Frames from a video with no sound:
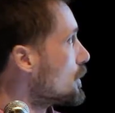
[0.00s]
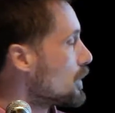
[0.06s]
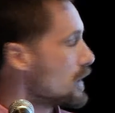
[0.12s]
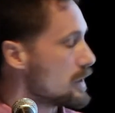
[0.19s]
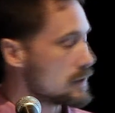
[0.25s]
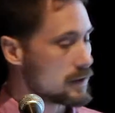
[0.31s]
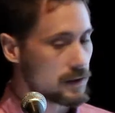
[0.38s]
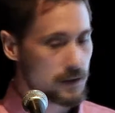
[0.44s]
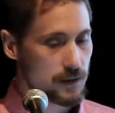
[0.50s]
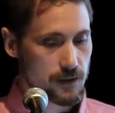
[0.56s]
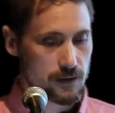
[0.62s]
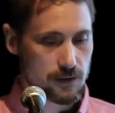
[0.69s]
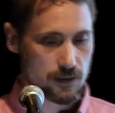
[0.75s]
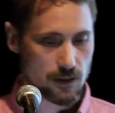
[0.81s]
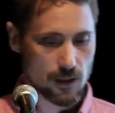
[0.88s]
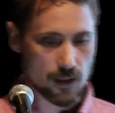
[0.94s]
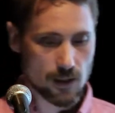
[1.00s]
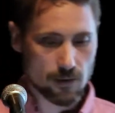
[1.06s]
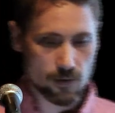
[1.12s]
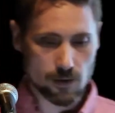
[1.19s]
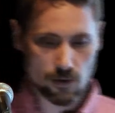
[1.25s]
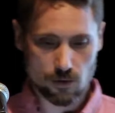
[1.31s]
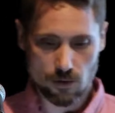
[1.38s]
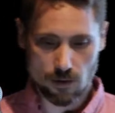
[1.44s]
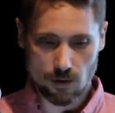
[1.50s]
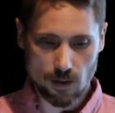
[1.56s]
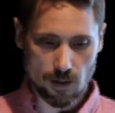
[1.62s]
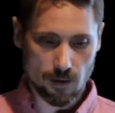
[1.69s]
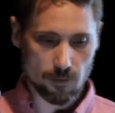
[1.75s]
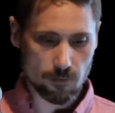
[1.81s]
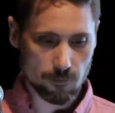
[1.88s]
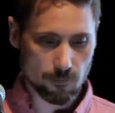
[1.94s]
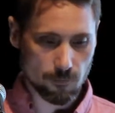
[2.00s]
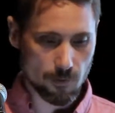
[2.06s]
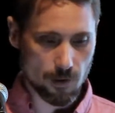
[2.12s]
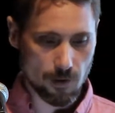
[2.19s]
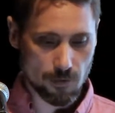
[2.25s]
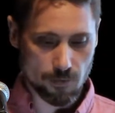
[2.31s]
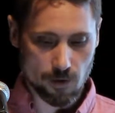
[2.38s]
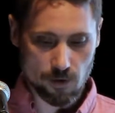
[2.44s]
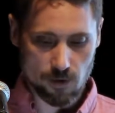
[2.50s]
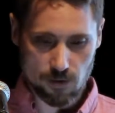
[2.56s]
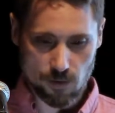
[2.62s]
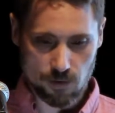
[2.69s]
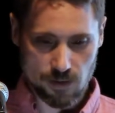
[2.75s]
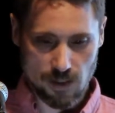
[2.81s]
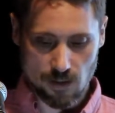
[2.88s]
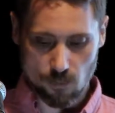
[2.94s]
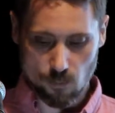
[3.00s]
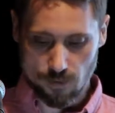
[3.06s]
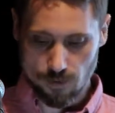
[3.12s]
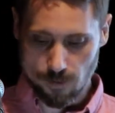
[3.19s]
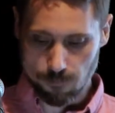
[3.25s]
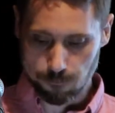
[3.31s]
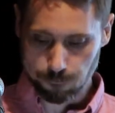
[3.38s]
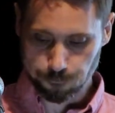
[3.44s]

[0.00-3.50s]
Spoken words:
or instances that are associated with them.